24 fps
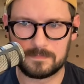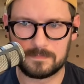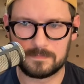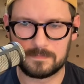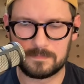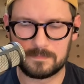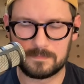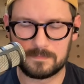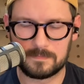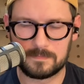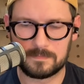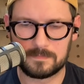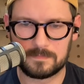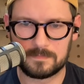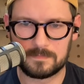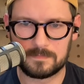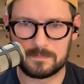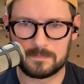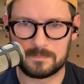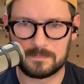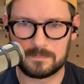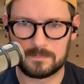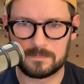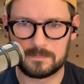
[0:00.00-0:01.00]

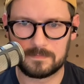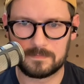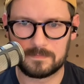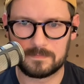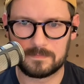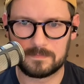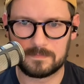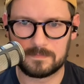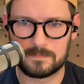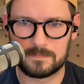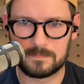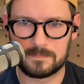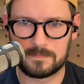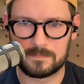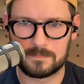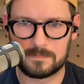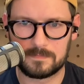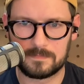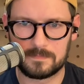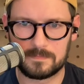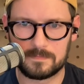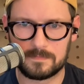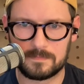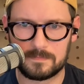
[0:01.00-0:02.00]

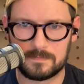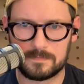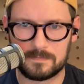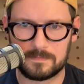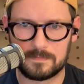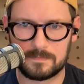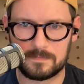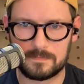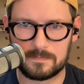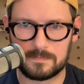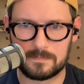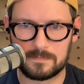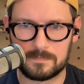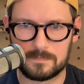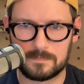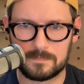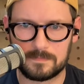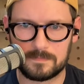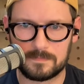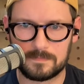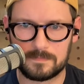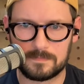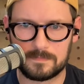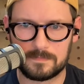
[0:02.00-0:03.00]

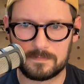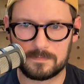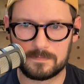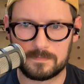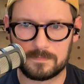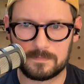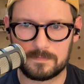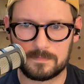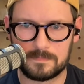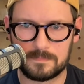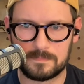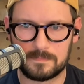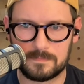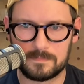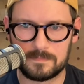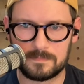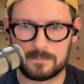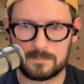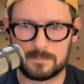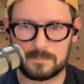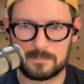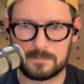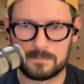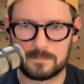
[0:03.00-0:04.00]

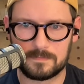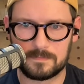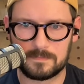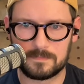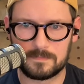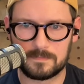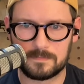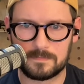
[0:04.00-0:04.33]
(not speaking)